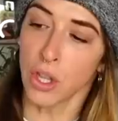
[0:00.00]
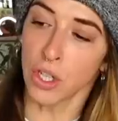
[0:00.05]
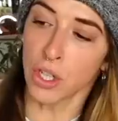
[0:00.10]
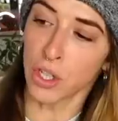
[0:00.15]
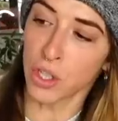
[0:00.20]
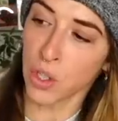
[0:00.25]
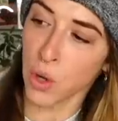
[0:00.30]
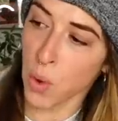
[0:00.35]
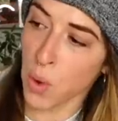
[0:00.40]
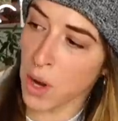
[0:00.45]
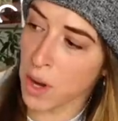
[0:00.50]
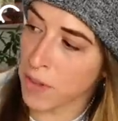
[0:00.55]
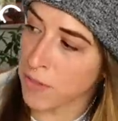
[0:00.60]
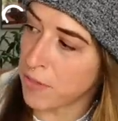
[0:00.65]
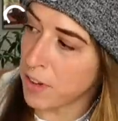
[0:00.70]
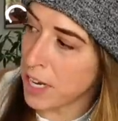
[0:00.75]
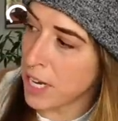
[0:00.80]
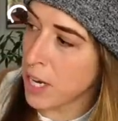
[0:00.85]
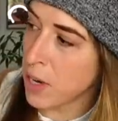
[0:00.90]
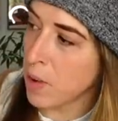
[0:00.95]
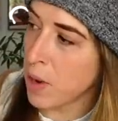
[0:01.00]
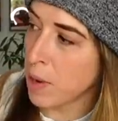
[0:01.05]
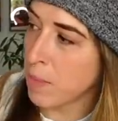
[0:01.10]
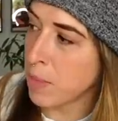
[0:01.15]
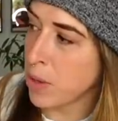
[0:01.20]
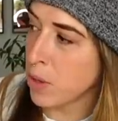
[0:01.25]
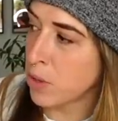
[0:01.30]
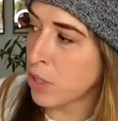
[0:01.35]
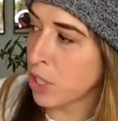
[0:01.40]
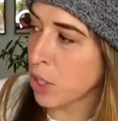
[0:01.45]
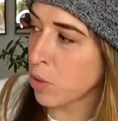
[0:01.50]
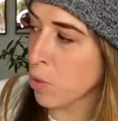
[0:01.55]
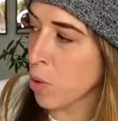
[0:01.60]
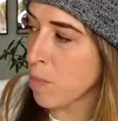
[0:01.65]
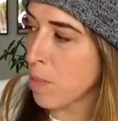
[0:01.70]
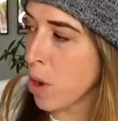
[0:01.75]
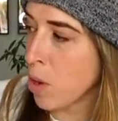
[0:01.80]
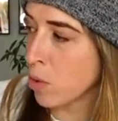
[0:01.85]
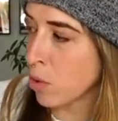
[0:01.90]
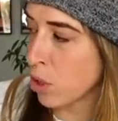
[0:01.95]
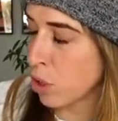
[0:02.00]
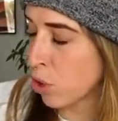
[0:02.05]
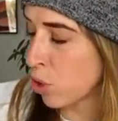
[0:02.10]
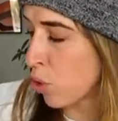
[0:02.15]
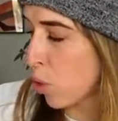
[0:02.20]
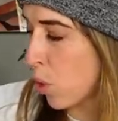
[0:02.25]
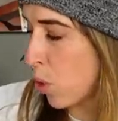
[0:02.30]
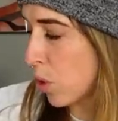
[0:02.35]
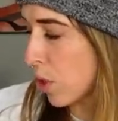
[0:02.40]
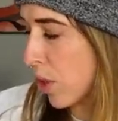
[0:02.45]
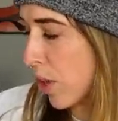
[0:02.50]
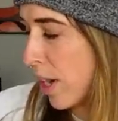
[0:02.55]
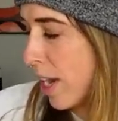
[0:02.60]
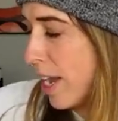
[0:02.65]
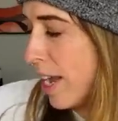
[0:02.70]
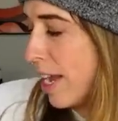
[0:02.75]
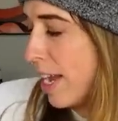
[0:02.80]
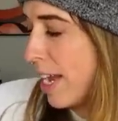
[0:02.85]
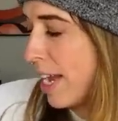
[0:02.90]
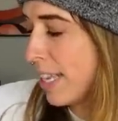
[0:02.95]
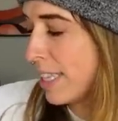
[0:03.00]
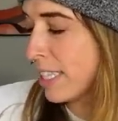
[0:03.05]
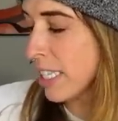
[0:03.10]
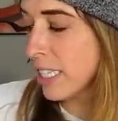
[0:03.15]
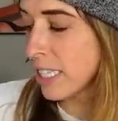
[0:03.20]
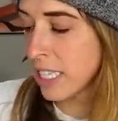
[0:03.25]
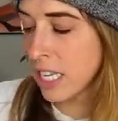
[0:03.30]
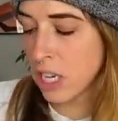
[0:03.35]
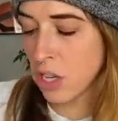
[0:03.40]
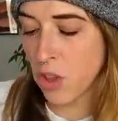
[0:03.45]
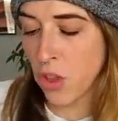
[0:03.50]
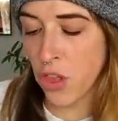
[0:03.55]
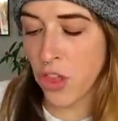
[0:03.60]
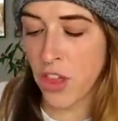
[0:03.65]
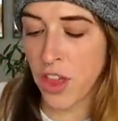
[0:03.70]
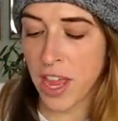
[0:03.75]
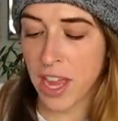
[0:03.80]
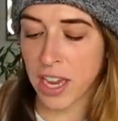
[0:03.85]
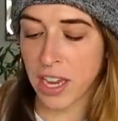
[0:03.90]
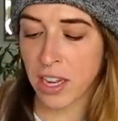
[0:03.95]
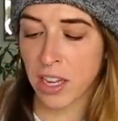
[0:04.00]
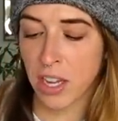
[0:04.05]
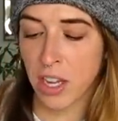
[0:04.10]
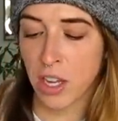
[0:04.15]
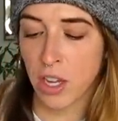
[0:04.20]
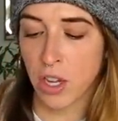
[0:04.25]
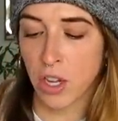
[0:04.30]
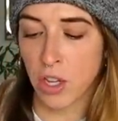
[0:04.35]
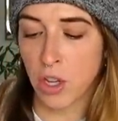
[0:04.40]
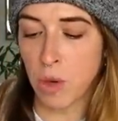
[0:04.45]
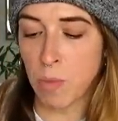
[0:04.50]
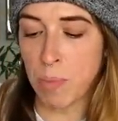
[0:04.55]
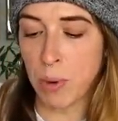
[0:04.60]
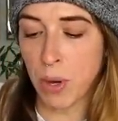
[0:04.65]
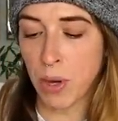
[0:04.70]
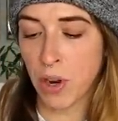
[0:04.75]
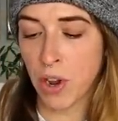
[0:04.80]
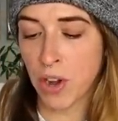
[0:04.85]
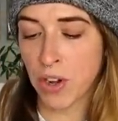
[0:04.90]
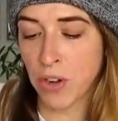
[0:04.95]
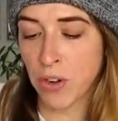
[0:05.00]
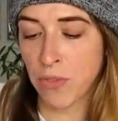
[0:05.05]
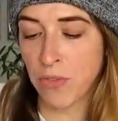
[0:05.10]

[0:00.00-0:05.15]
the short video and music remote controller. It's a little thing you put on your